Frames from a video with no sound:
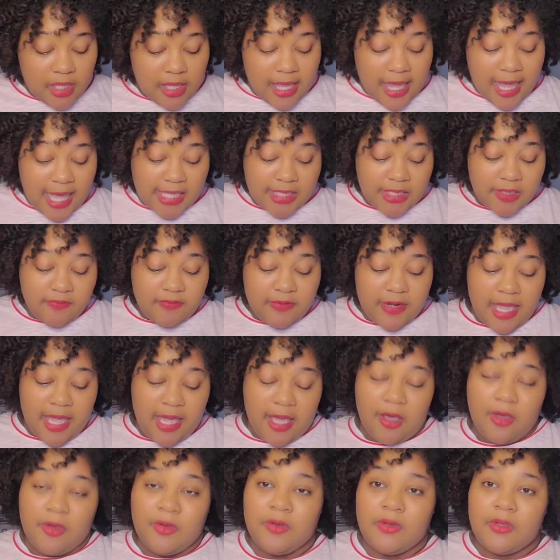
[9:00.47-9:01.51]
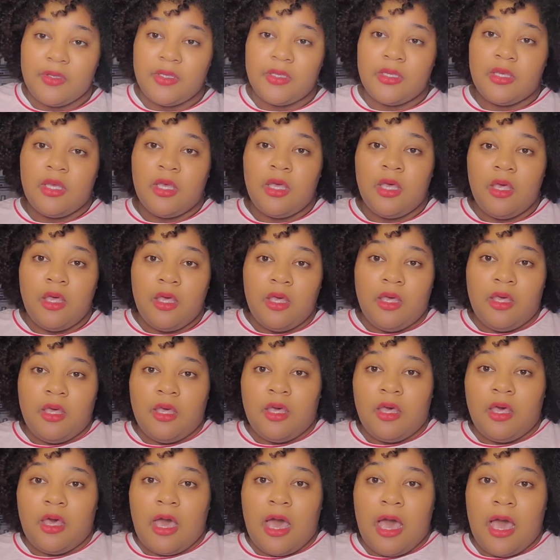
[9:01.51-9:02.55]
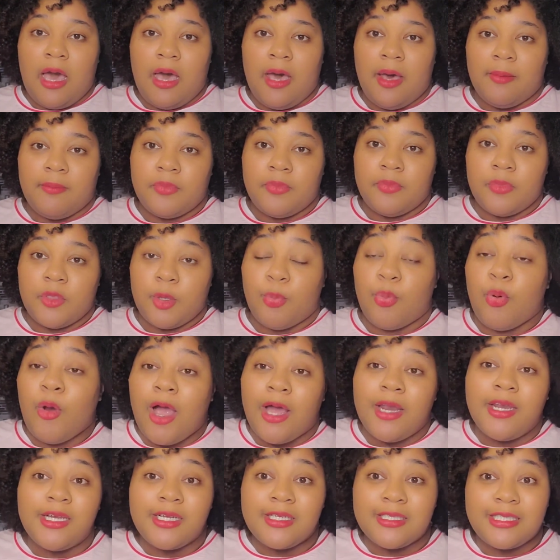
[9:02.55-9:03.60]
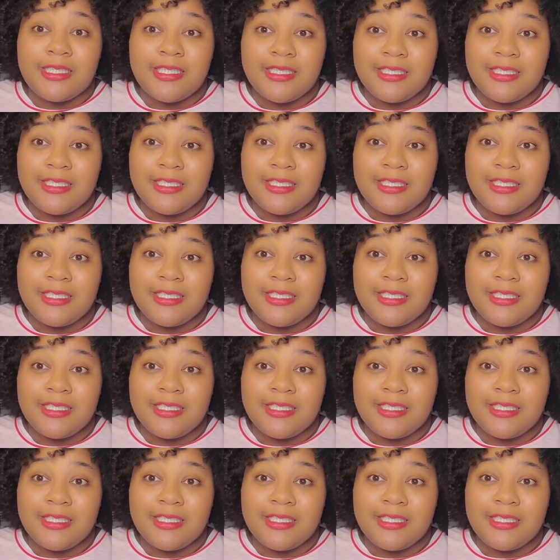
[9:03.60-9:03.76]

As of now, the product